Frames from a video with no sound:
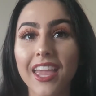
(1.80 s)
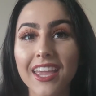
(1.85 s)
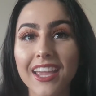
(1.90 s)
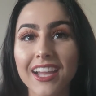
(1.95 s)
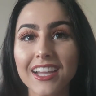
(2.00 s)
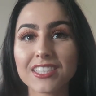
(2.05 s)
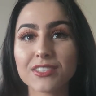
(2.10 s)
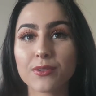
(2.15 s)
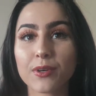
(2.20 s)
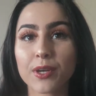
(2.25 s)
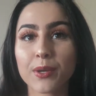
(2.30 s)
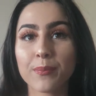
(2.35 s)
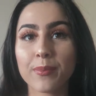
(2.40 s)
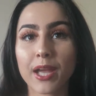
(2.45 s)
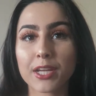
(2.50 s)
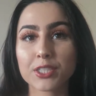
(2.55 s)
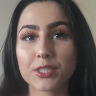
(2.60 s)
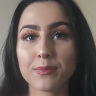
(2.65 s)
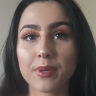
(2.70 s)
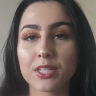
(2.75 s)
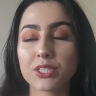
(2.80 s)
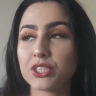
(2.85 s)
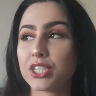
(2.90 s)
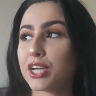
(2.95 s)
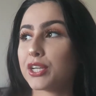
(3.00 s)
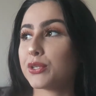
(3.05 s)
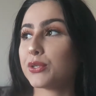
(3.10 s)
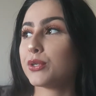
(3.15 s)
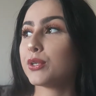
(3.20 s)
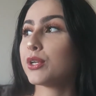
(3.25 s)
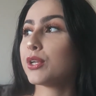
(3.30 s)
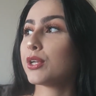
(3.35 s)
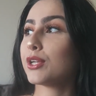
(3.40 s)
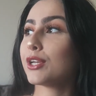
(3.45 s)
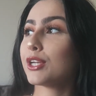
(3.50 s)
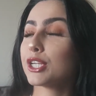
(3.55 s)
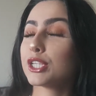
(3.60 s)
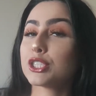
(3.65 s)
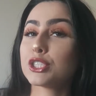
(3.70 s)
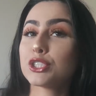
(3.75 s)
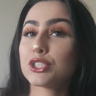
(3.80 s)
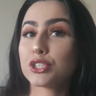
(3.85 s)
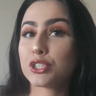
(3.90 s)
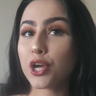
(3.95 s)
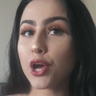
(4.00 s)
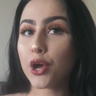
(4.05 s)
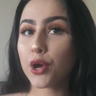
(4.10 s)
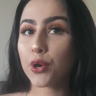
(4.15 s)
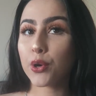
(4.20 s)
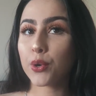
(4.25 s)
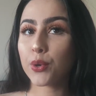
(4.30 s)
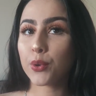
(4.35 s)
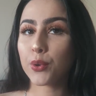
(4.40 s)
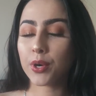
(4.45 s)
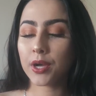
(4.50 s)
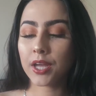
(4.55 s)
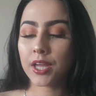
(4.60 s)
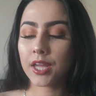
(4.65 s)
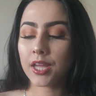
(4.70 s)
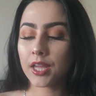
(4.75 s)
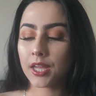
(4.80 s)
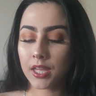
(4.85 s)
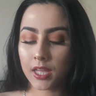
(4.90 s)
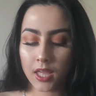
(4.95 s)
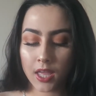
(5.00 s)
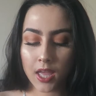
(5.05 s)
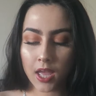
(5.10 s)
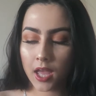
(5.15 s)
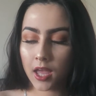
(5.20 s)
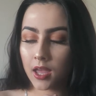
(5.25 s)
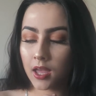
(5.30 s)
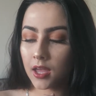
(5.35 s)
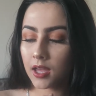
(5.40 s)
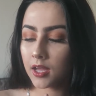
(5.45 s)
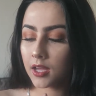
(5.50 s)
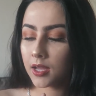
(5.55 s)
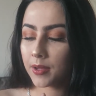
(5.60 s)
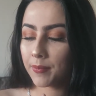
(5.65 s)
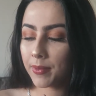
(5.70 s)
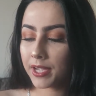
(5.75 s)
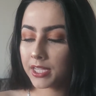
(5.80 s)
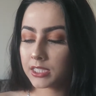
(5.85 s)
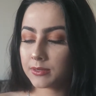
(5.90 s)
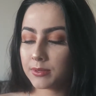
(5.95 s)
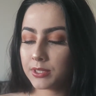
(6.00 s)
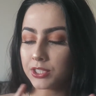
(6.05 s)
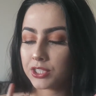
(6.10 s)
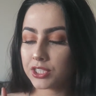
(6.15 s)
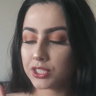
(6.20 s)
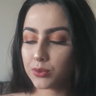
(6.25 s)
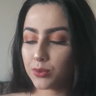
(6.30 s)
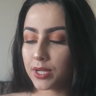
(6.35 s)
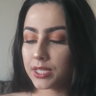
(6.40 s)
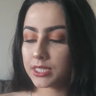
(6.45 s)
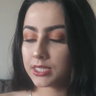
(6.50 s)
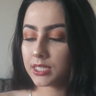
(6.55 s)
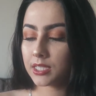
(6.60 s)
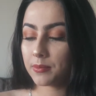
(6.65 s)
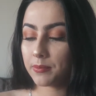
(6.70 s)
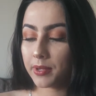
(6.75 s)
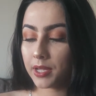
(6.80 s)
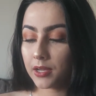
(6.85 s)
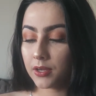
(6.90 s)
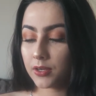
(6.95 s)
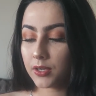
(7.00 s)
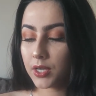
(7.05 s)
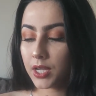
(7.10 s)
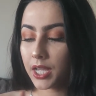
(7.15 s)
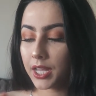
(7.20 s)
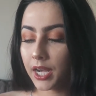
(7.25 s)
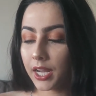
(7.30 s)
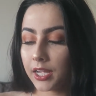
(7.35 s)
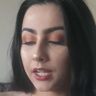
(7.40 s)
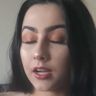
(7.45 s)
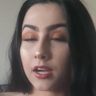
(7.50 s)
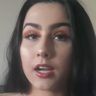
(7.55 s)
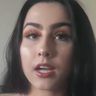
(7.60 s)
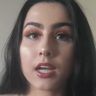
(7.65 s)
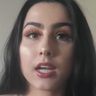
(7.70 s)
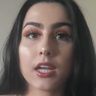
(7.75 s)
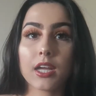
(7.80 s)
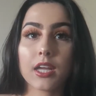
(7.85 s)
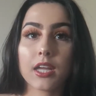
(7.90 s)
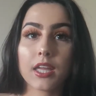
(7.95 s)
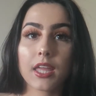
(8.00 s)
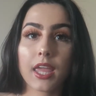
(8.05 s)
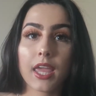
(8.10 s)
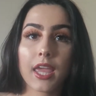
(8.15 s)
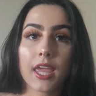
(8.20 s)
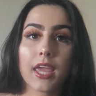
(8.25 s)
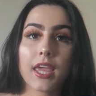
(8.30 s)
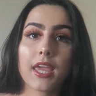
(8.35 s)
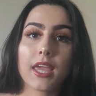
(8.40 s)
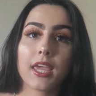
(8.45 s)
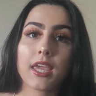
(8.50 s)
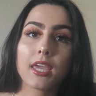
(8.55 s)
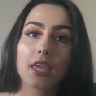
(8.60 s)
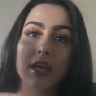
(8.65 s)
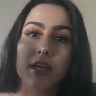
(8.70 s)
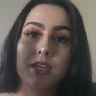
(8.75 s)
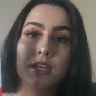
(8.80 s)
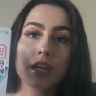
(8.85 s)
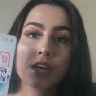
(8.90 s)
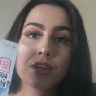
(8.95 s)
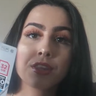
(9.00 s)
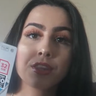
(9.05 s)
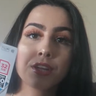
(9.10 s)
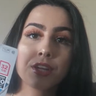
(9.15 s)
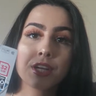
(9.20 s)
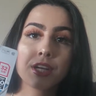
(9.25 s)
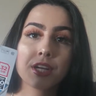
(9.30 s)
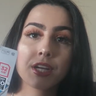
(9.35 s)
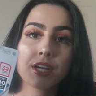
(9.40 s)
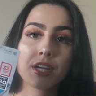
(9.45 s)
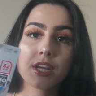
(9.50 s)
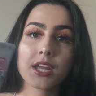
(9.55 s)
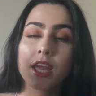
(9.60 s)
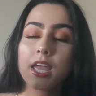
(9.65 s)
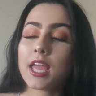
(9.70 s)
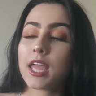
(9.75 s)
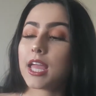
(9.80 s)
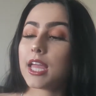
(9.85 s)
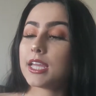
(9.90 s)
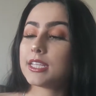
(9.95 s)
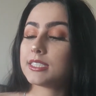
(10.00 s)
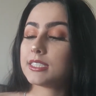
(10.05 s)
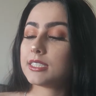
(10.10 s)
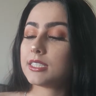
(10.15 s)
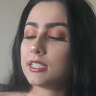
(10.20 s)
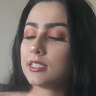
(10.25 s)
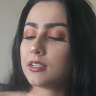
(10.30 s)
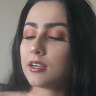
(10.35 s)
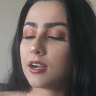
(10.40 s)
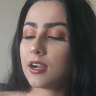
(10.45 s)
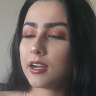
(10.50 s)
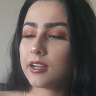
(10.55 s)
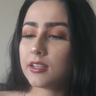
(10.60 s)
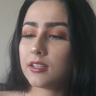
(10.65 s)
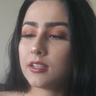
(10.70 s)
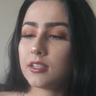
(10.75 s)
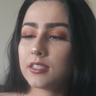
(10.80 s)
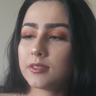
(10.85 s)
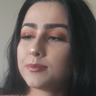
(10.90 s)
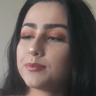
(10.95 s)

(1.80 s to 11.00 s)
Hey guys, welcome back to my channel. So, um, my husband just went to the mail and I got a, another SD card